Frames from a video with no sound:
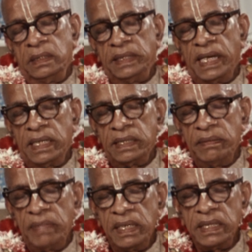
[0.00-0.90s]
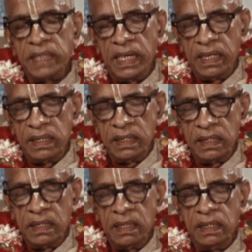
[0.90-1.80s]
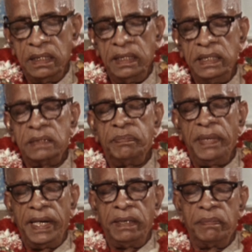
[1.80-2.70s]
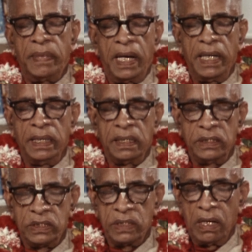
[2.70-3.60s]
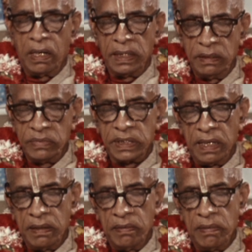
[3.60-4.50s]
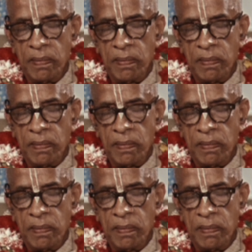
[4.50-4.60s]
That revelation is made by Krishna himself